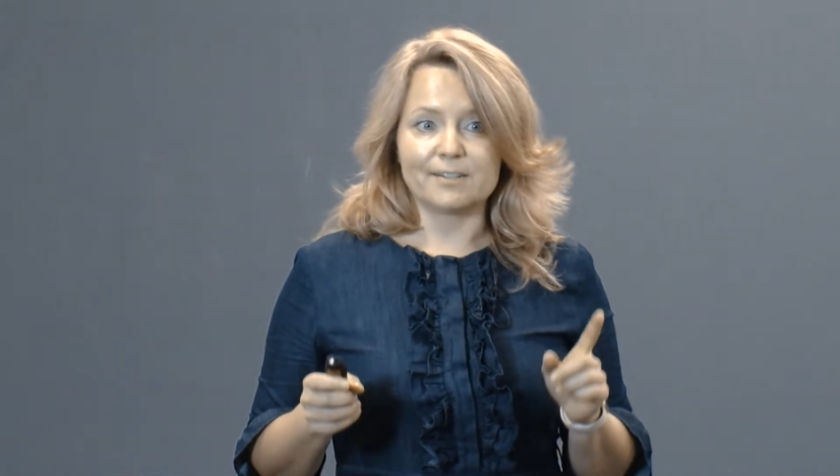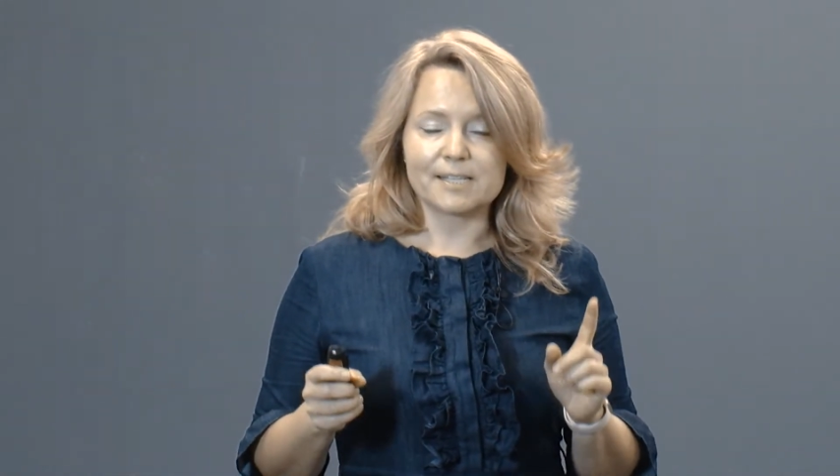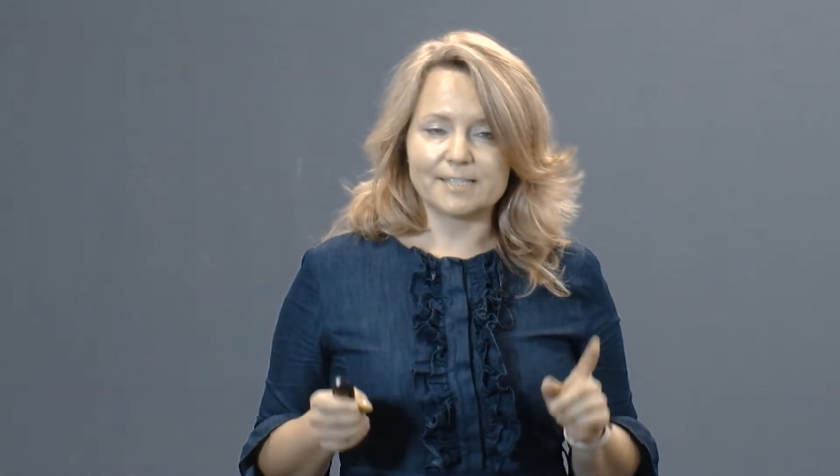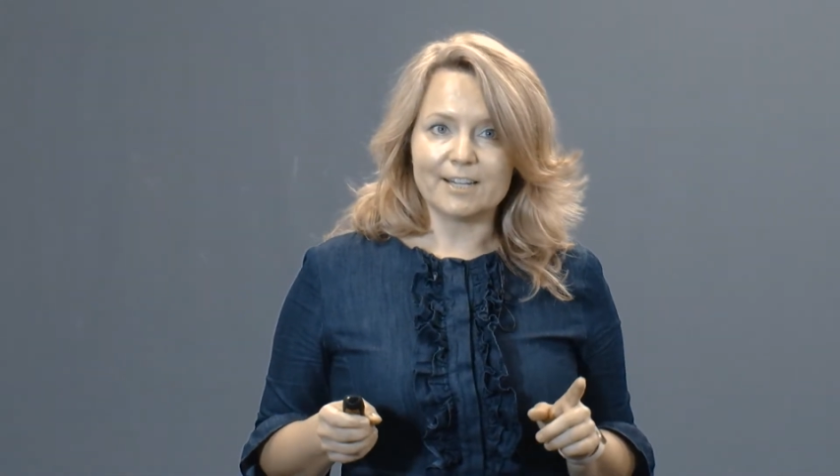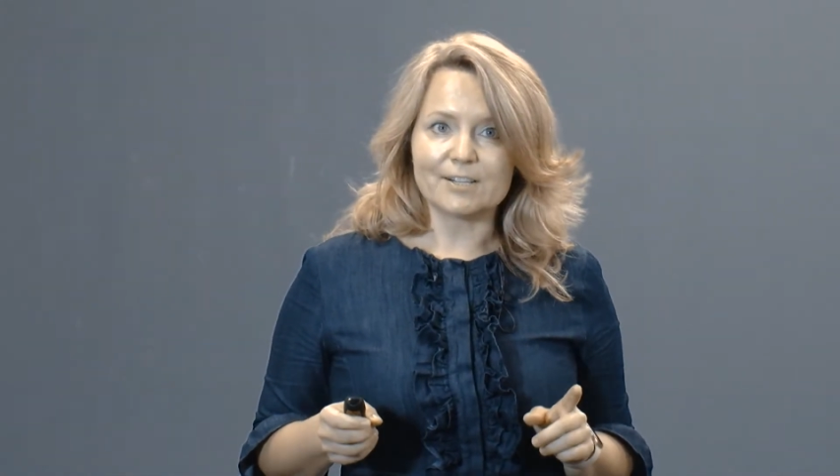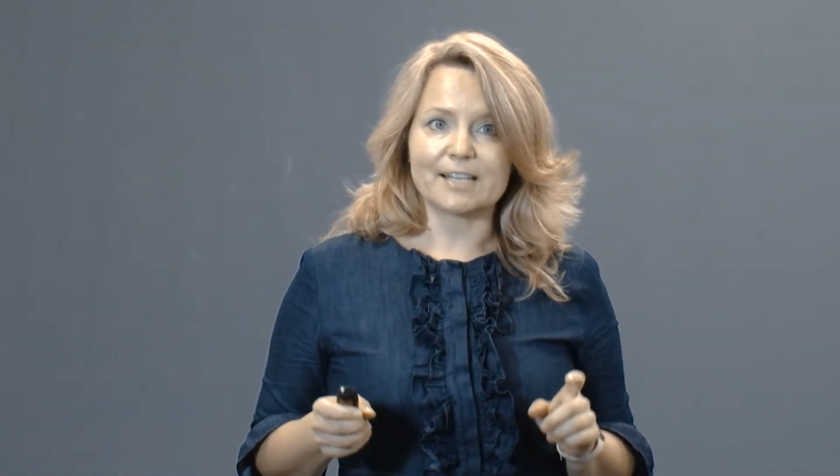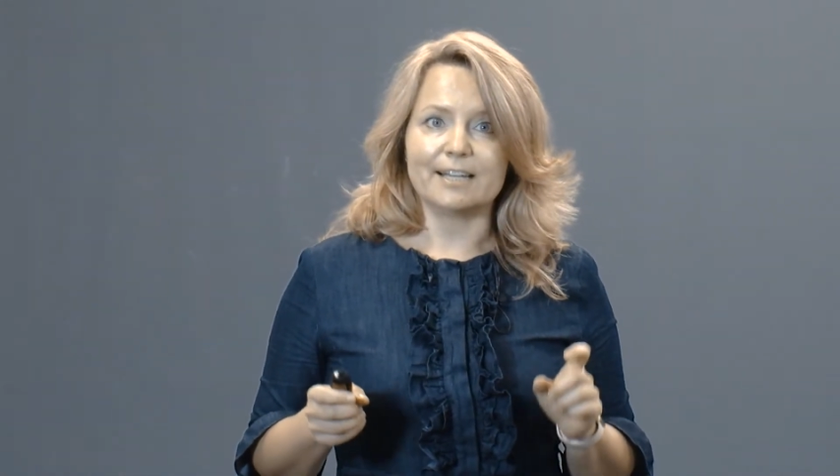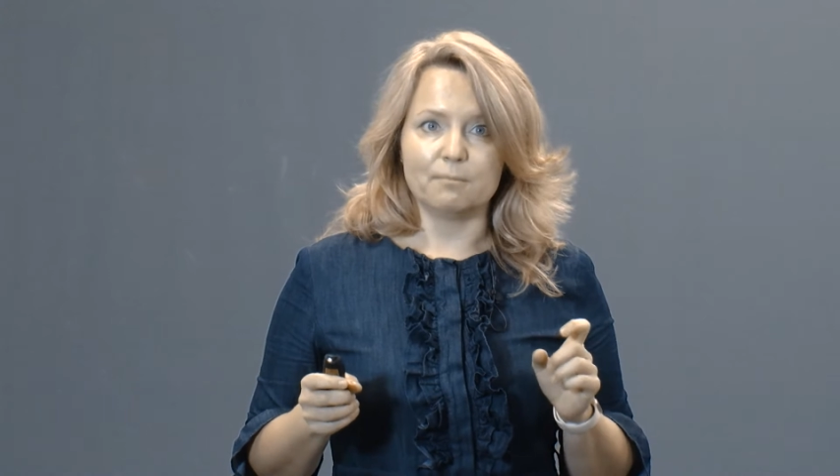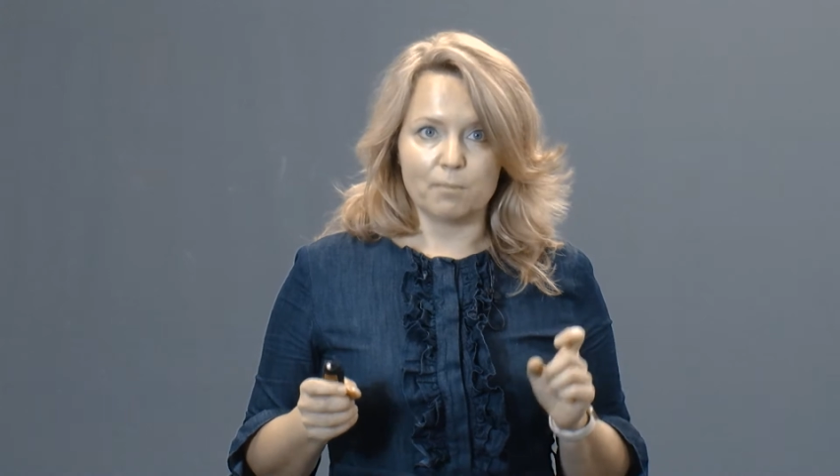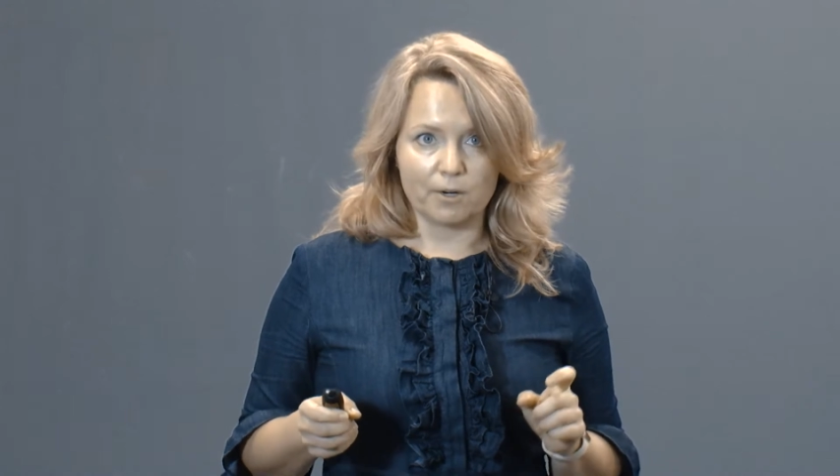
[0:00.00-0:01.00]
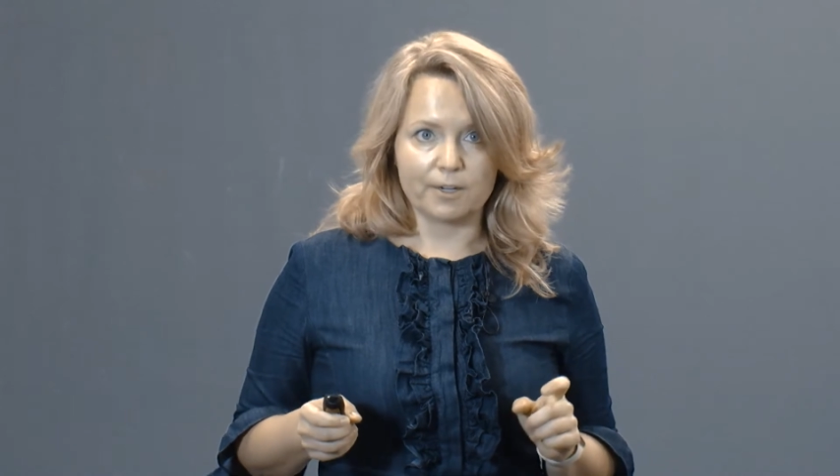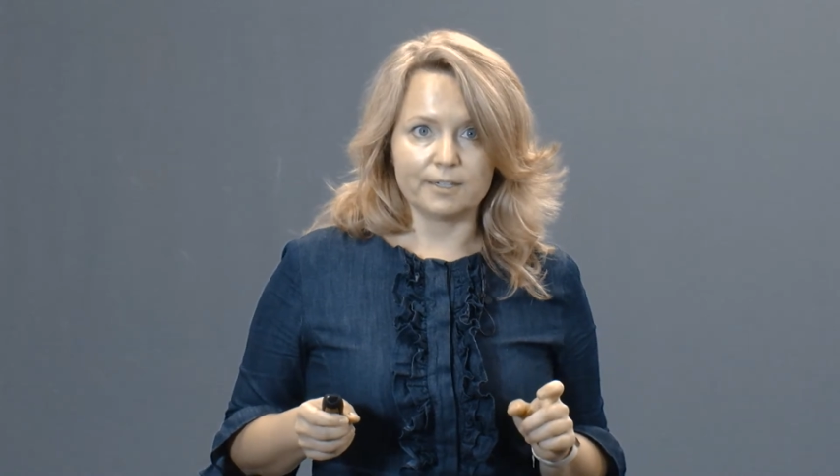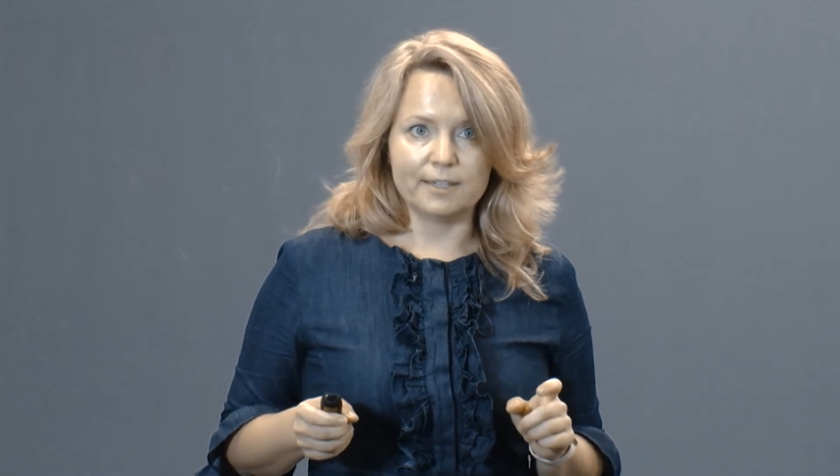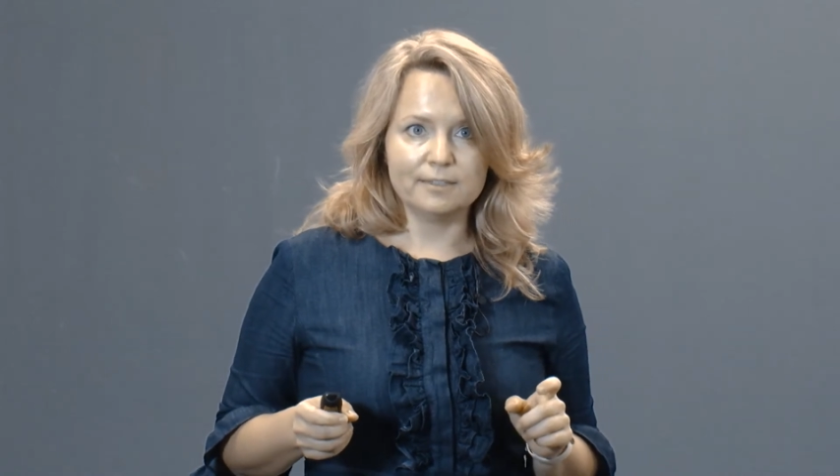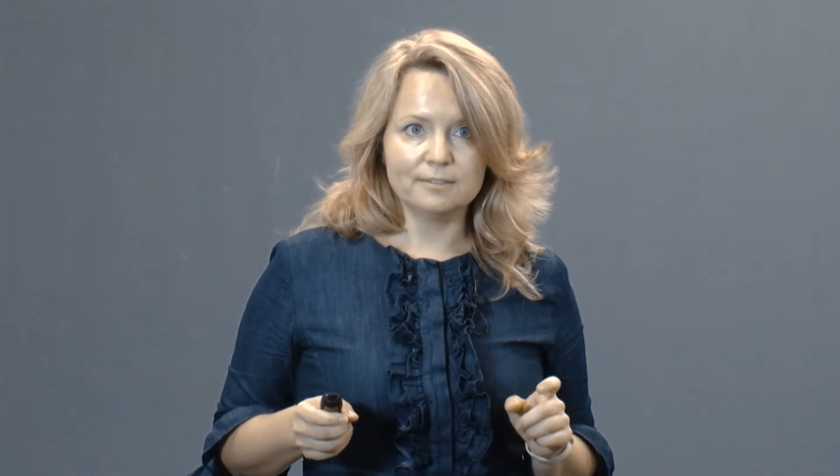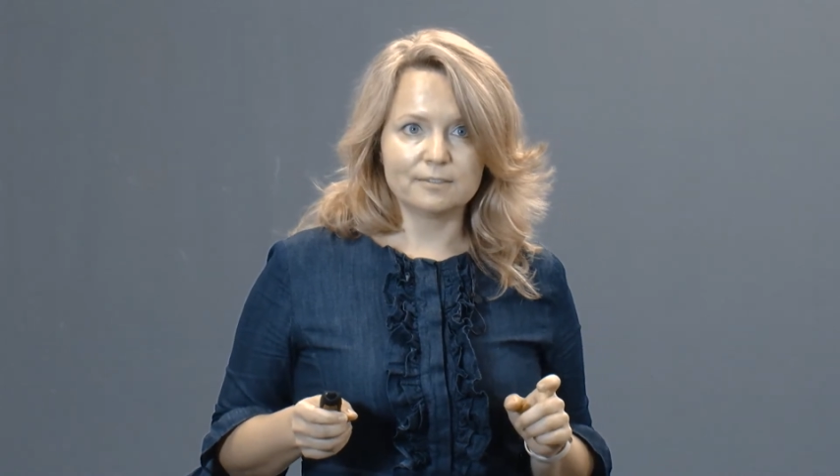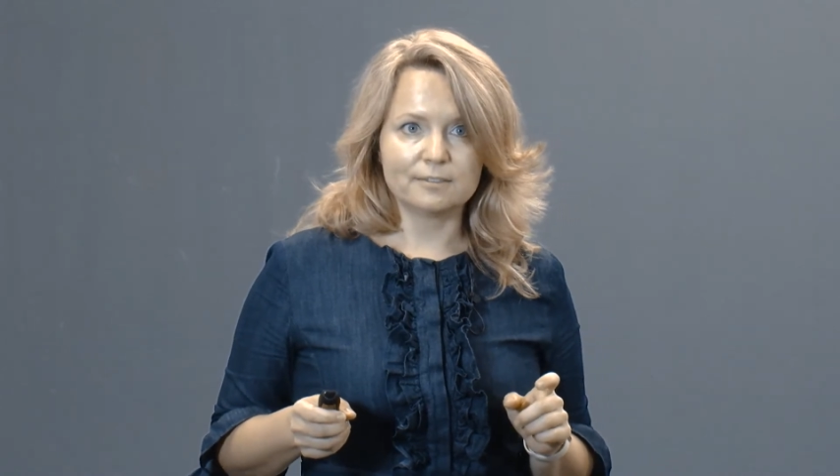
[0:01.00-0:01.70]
sales and marketing